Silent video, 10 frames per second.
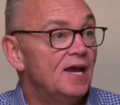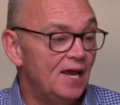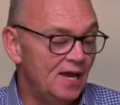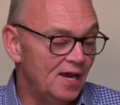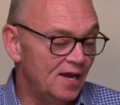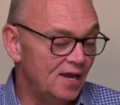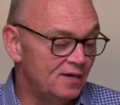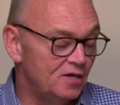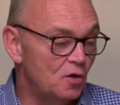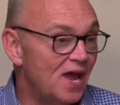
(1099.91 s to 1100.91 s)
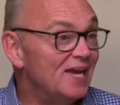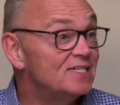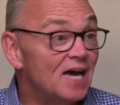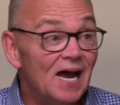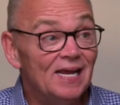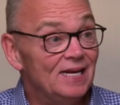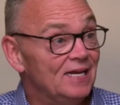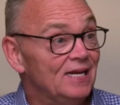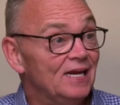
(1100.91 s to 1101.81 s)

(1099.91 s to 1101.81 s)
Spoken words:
and anxiety,